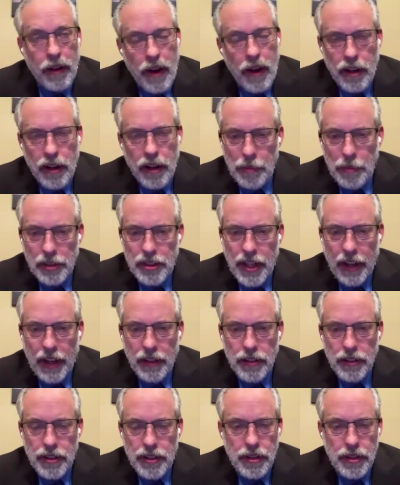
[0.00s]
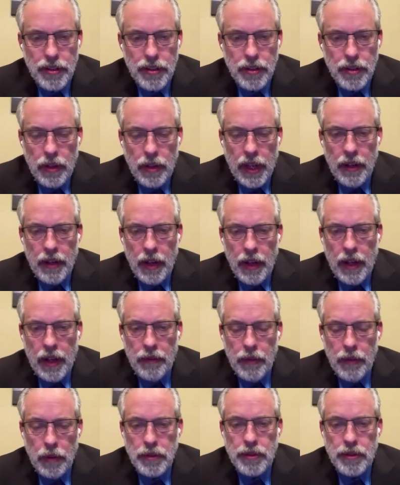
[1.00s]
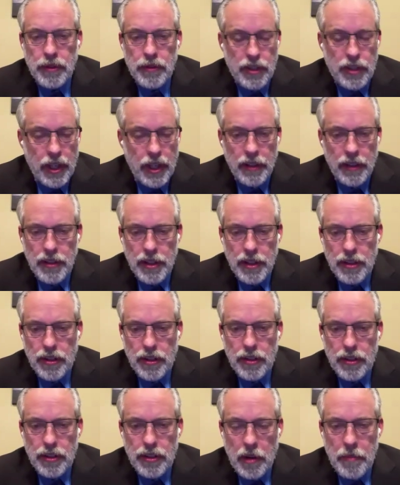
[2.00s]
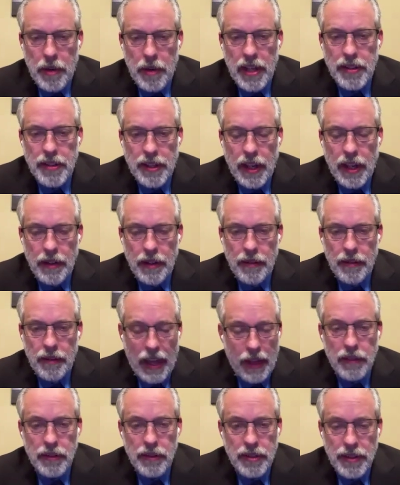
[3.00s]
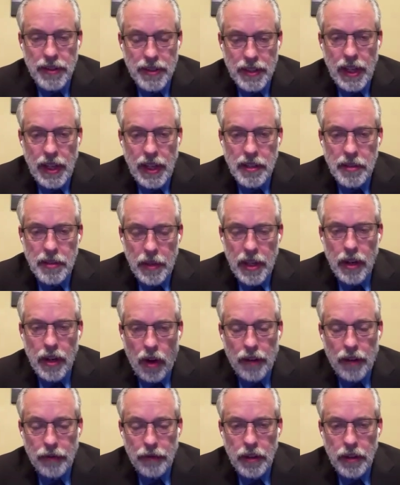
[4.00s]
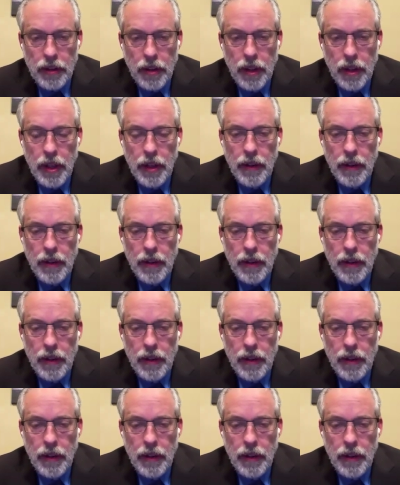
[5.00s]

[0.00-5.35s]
There are a couple challenges, and those challenges just are based on dollars and cents being offered.